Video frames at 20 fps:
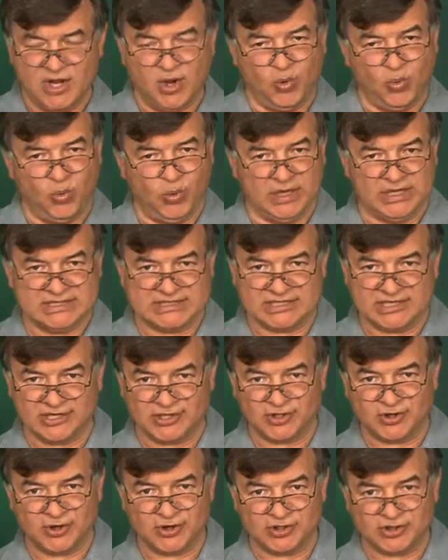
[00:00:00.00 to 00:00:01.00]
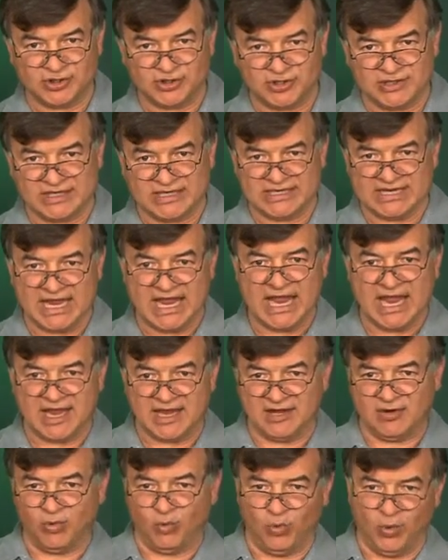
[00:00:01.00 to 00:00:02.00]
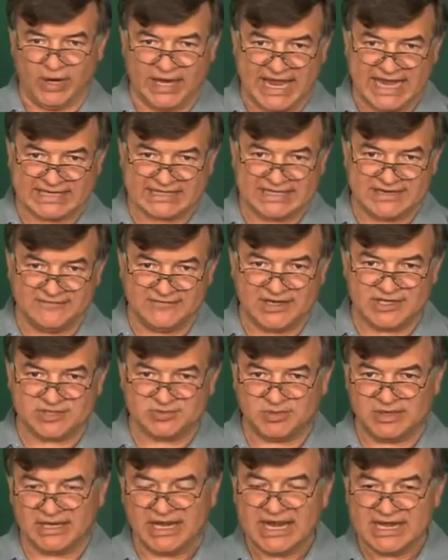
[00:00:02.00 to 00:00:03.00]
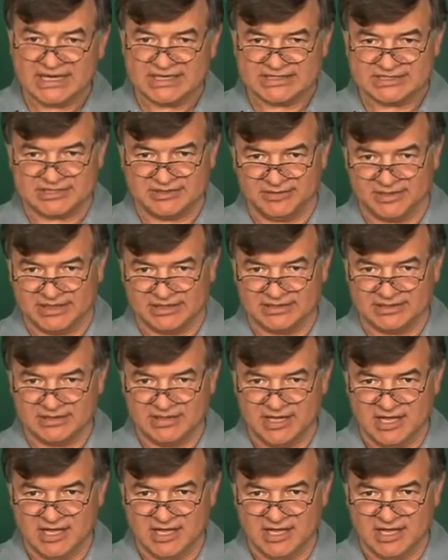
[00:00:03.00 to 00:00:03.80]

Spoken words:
When does it occur during the day? What activities related to it?